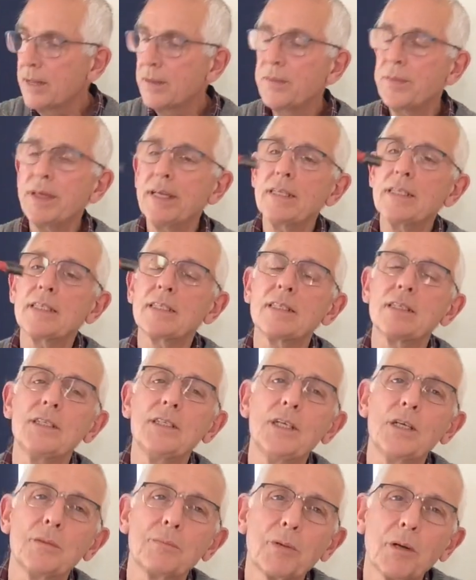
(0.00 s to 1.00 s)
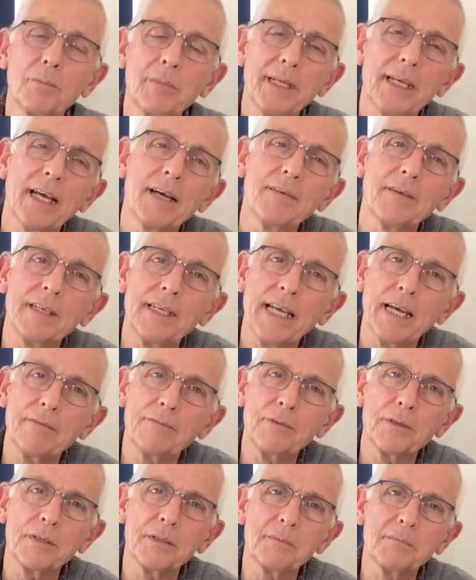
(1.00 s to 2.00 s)
This you could probably
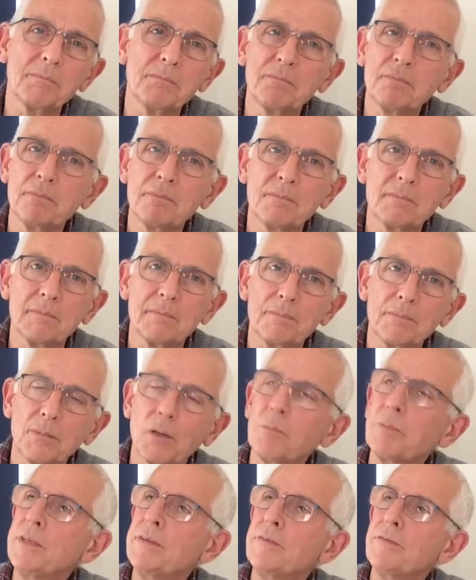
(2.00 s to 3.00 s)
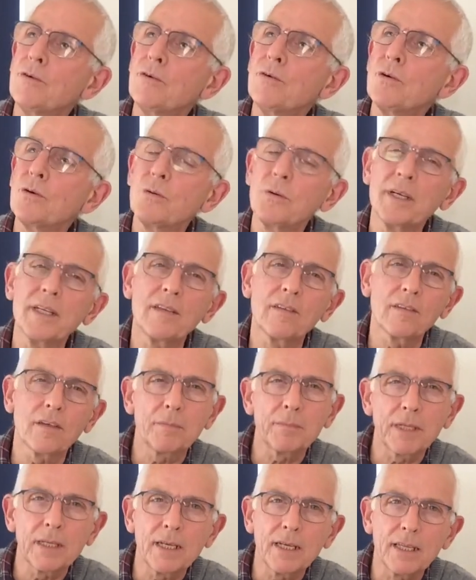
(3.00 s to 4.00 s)
get for probably 4 quid,
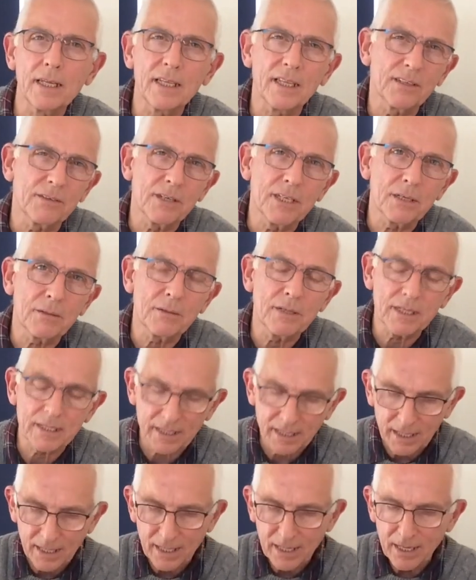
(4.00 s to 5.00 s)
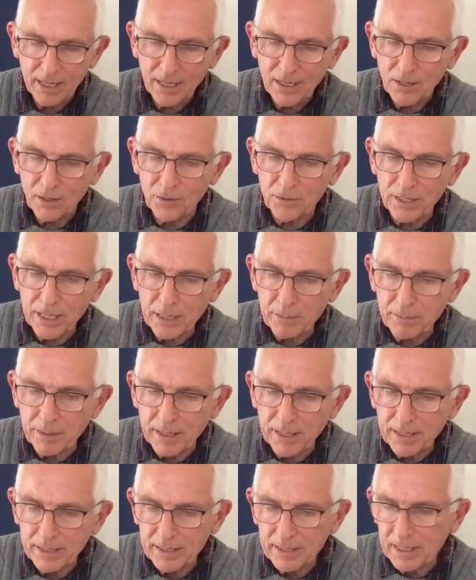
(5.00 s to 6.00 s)
something like that, 3 quid on
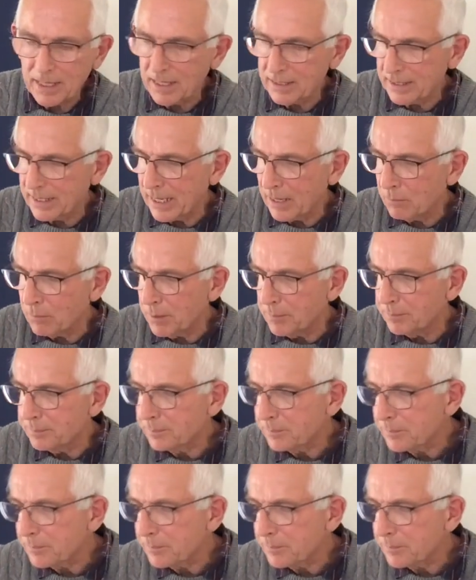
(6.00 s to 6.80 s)
eBay. I'd get one.